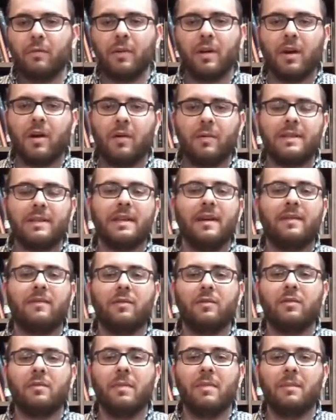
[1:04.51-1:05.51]
We always have
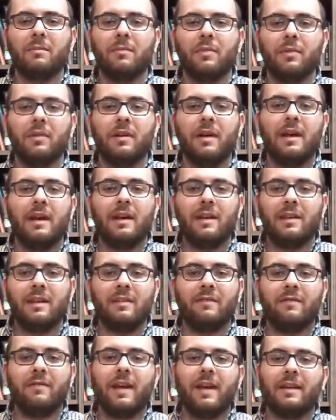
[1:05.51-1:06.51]
to remember
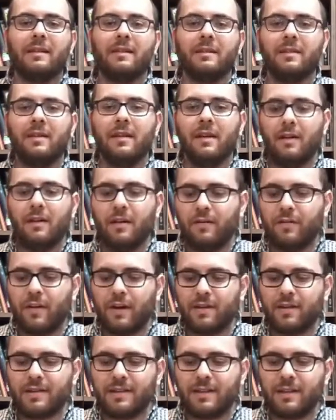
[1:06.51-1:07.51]
the event of
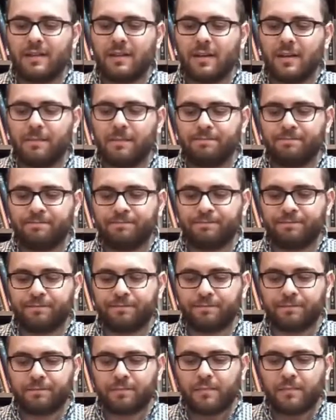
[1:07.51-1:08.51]
Har Sinai.
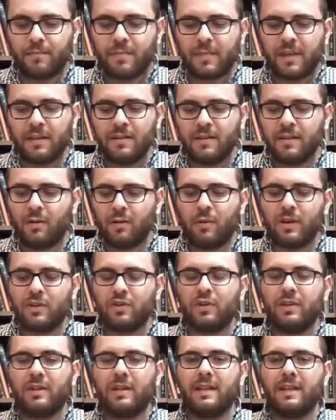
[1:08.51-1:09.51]
And the
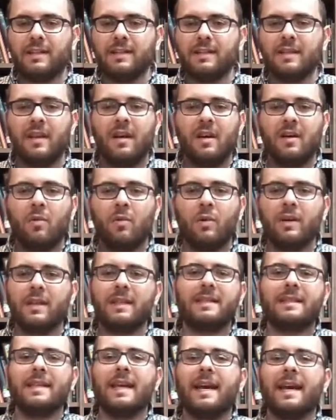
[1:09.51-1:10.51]
question is, what
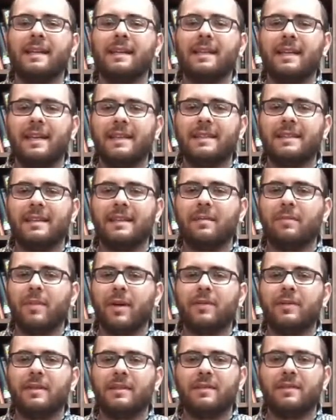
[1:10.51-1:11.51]
exactly is it
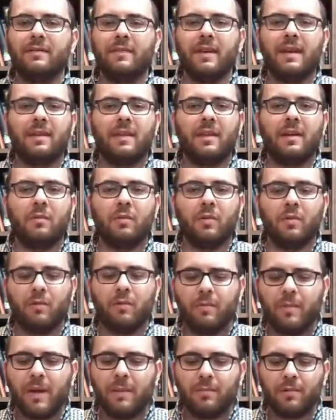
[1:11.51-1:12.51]
about this event that we're
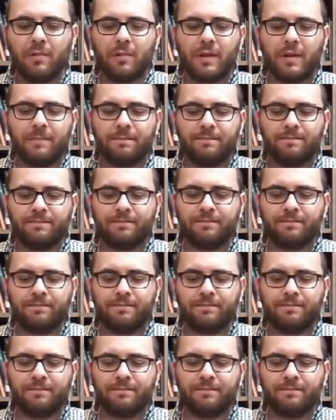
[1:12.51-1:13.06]
remembering?